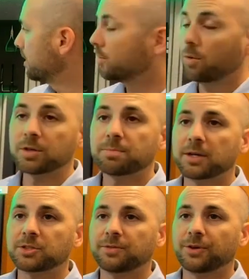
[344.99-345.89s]
Or
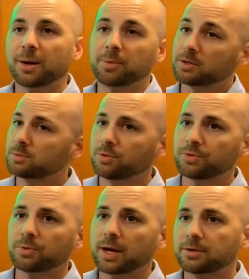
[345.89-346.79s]
especially if your operators are moving
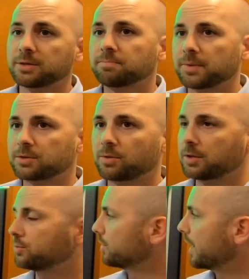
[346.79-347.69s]
around, it's a
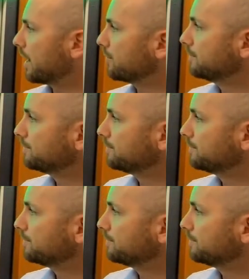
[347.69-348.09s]
great tool to have.